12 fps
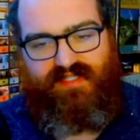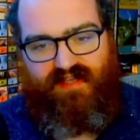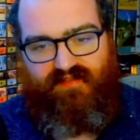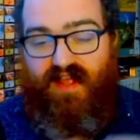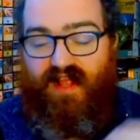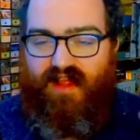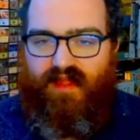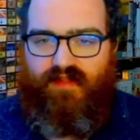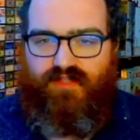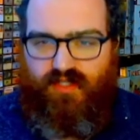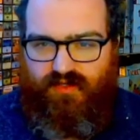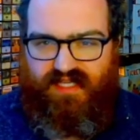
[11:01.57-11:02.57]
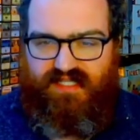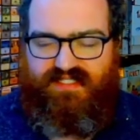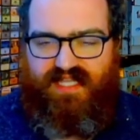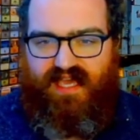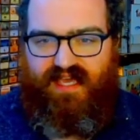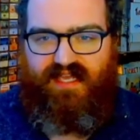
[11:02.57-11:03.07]
of, do these
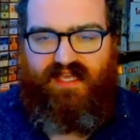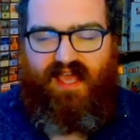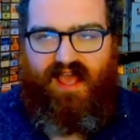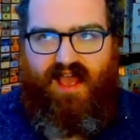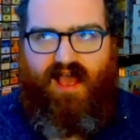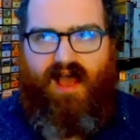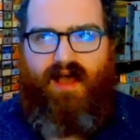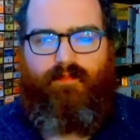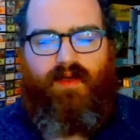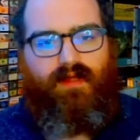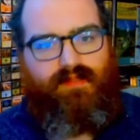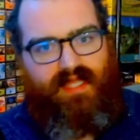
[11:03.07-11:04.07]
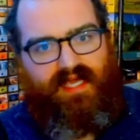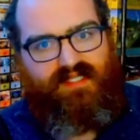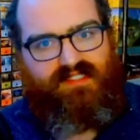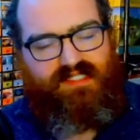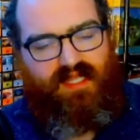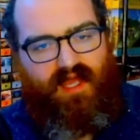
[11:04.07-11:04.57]
take up a land
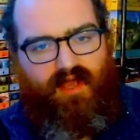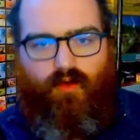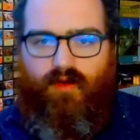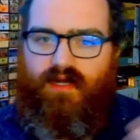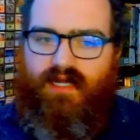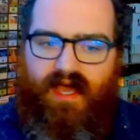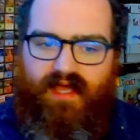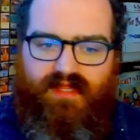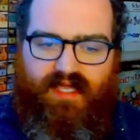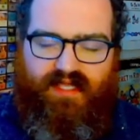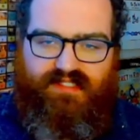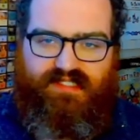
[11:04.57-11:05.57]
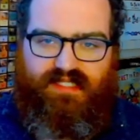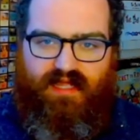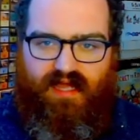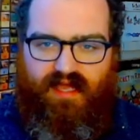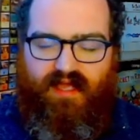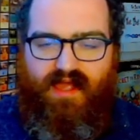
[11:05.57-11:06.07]
slot or a non-land
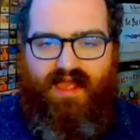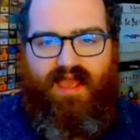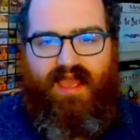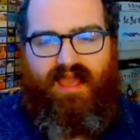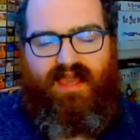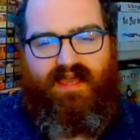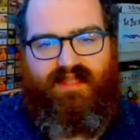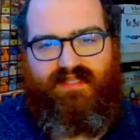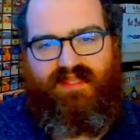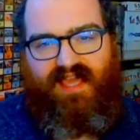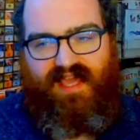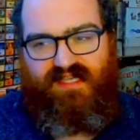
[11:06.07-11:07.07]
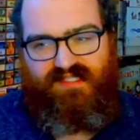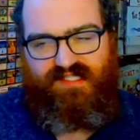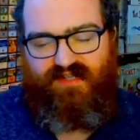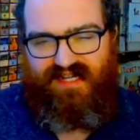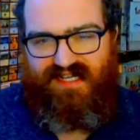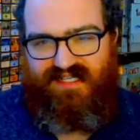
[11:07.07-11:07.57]
slot? And the
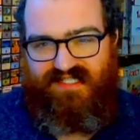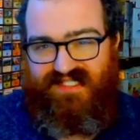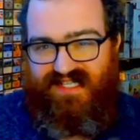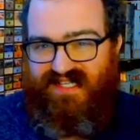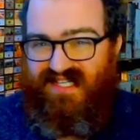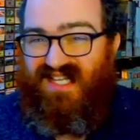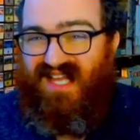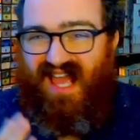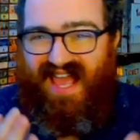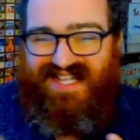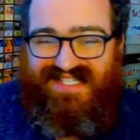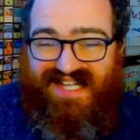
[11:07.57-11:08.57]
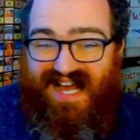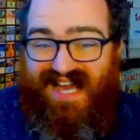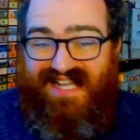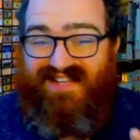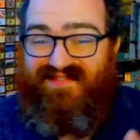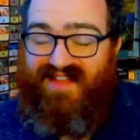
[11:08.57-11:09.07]
answer is, it's
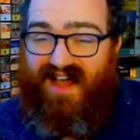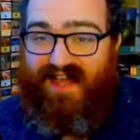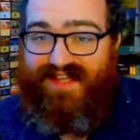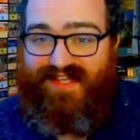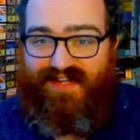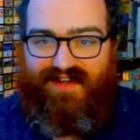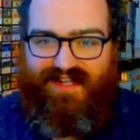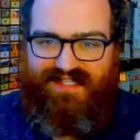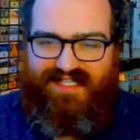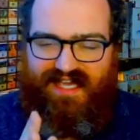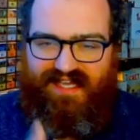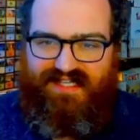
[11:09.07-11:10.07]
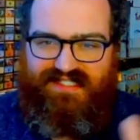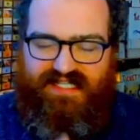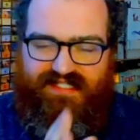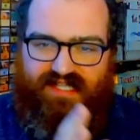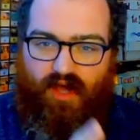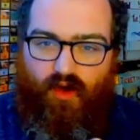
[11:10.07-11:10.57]
kind of neither. It takes
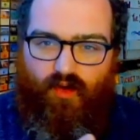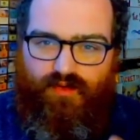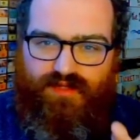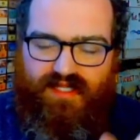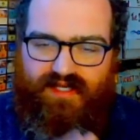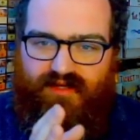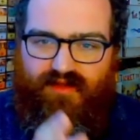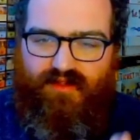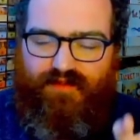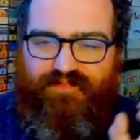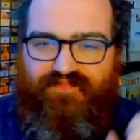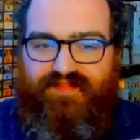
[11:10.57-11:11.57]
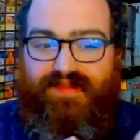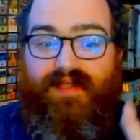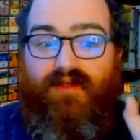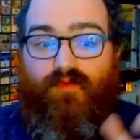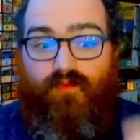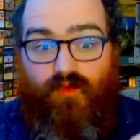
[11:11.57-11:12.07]
its own little
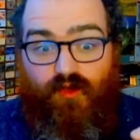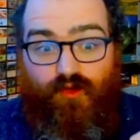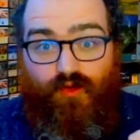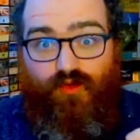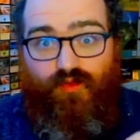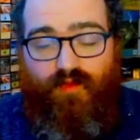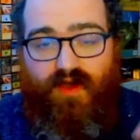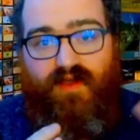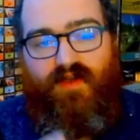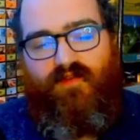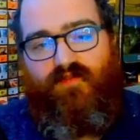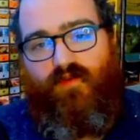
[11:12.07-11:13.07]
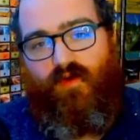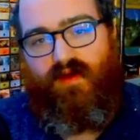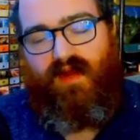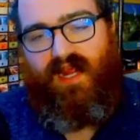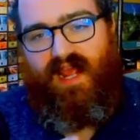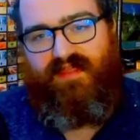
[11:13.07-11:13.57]
room for
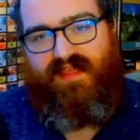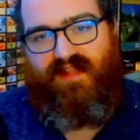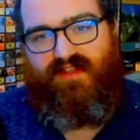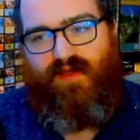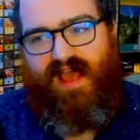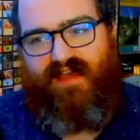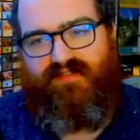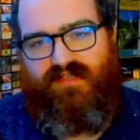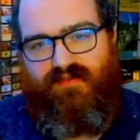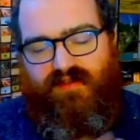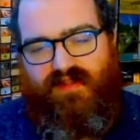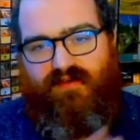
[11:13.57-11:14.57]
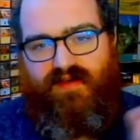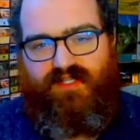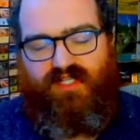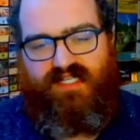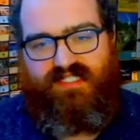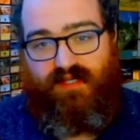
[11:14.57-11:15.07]
it, and then you have to,
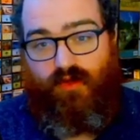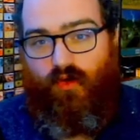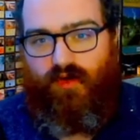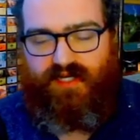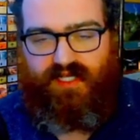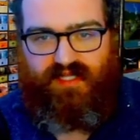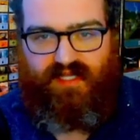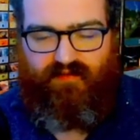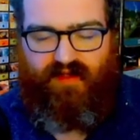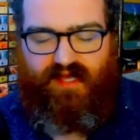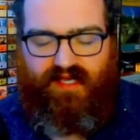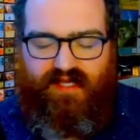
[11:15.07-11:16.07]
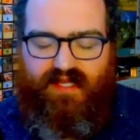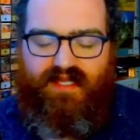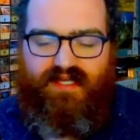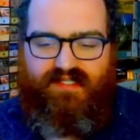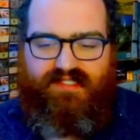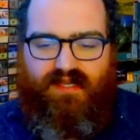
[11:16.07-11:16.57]
adjust accordingly, right?
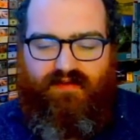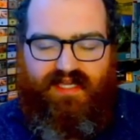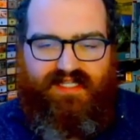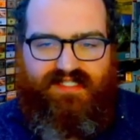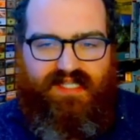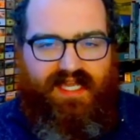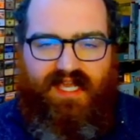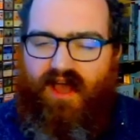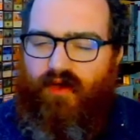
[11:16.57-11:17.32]
So it's like